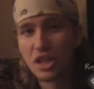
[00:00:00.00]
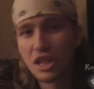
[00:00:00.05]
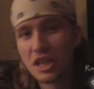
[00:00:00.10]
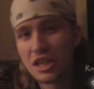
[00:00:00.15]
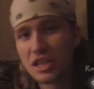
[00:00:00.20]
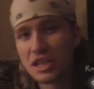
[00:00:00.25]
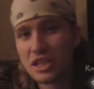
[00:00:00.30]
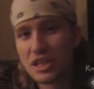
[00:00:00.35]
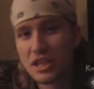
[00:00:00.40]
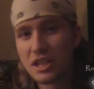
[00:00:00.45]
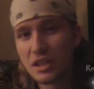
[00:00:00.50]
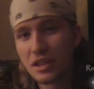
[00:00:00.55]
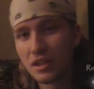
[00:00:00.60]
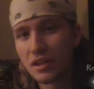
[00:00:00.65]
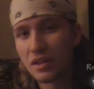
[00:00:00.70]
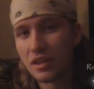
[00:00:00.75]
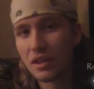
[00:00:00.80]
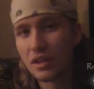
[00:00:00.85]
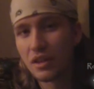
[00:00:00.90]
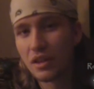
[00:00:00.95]

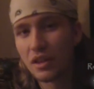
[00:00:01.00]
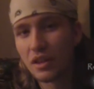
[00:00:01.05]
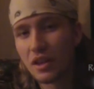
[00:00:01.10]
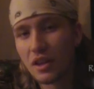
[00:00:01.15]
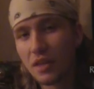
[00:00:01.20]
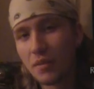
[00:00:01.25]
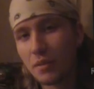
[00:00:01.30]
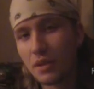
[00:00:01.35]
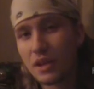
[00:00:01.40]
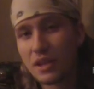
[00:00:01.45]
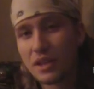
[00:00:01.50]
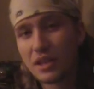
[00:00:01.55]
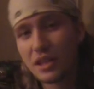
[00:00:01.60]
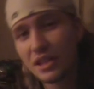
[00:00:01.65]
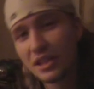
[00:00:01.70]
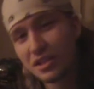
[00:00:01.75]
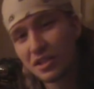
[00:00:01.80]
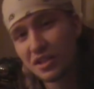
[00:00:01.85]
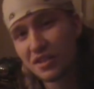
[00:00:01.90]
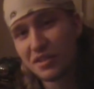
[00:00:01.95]
because he
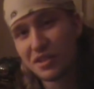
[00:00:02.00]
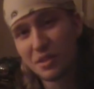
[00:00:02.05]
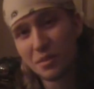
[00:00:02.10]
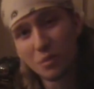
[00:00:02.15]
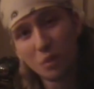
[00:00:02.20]
deserves it